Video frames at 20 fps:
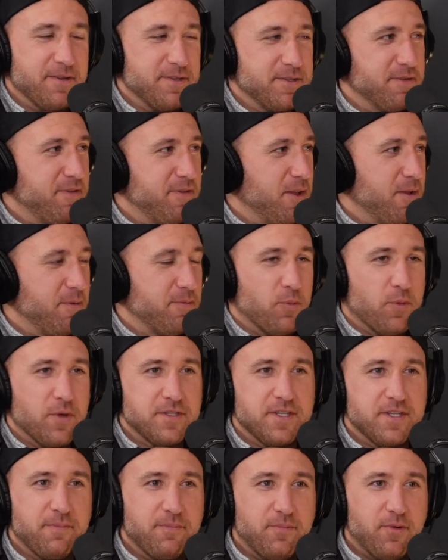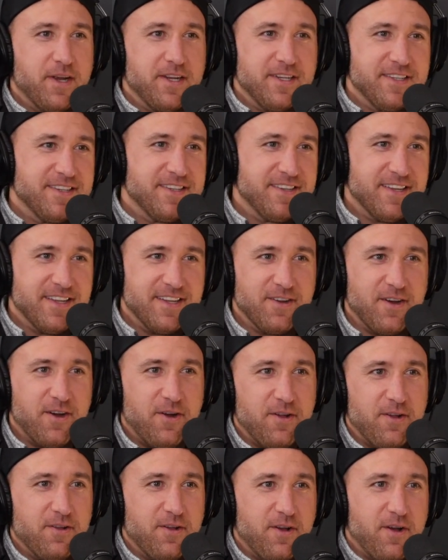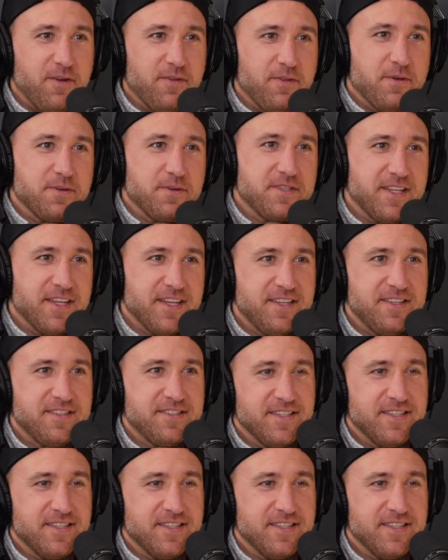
developed What's Up Brighton and all those things.